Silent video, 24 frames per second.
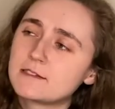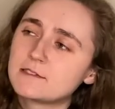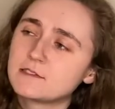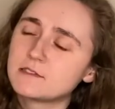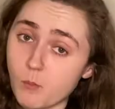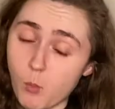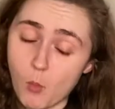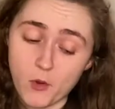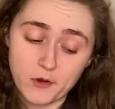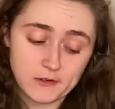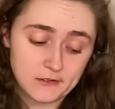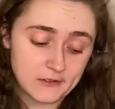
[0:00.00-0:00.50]

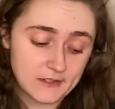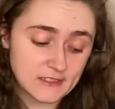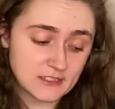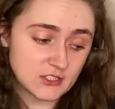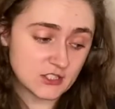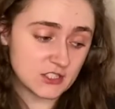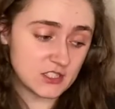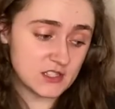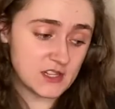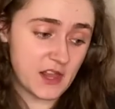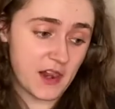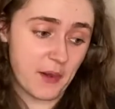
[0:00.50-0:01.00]
More
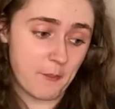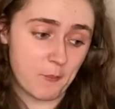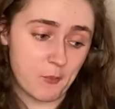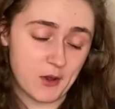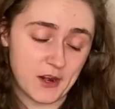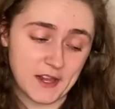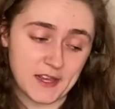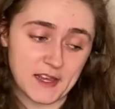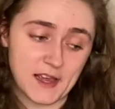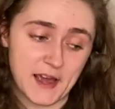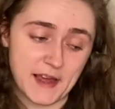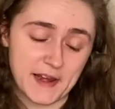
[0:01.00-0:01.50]
crunchy than what
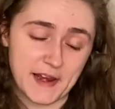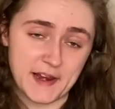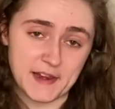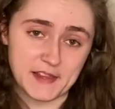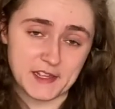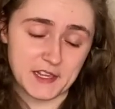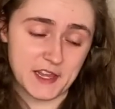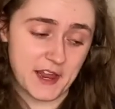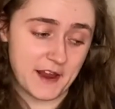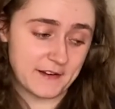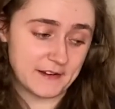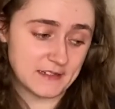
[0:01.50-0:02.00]
I got out of
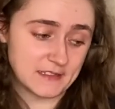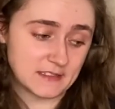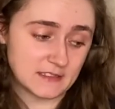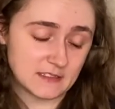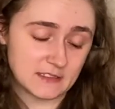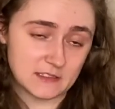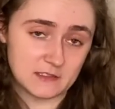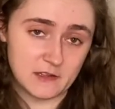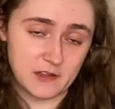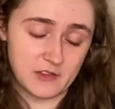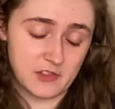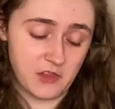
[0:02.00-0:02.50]
the carrots
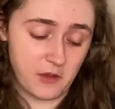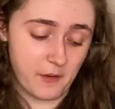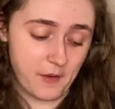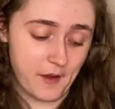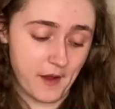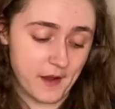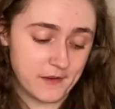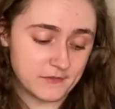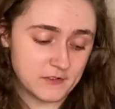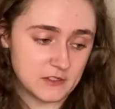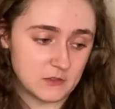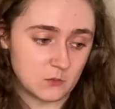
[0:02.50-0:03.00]
in the
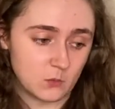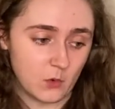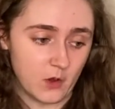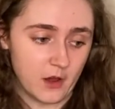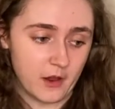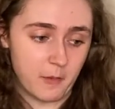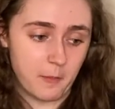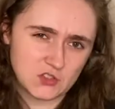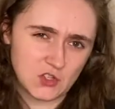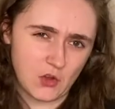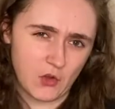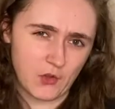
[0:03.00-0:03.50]
oven one.
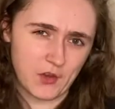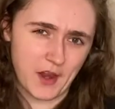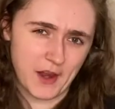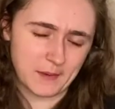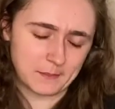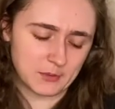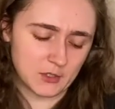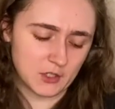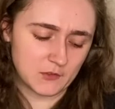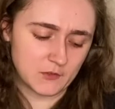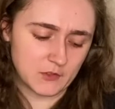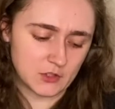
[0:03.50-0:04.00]
Still not
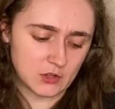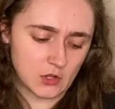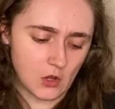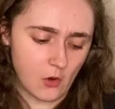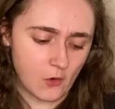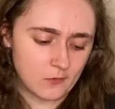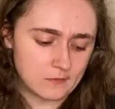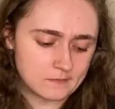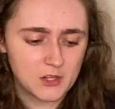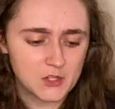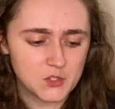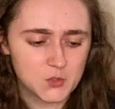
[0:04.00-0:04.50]
perfect
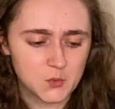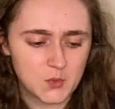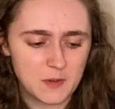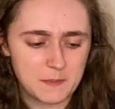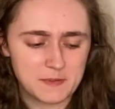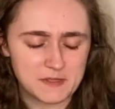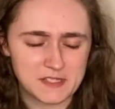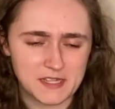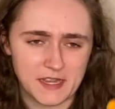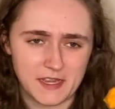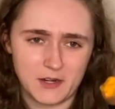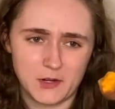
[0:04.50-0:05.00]
though. Sweet
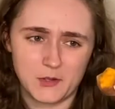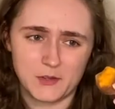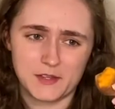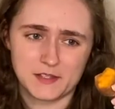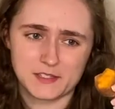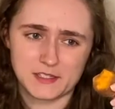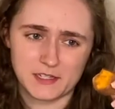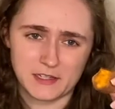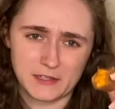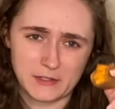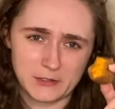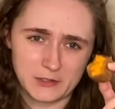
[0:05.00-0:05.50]
potato that's
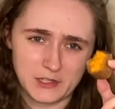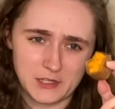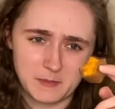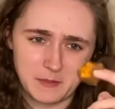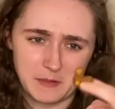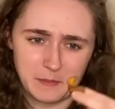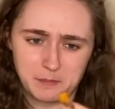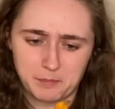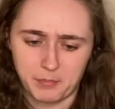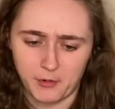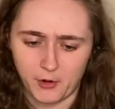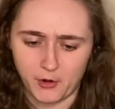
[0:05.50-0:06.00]
clearly
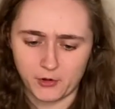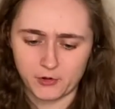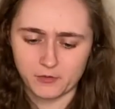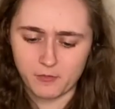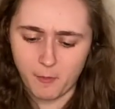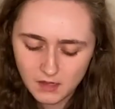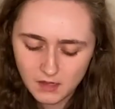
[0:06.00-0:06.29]
been burnt.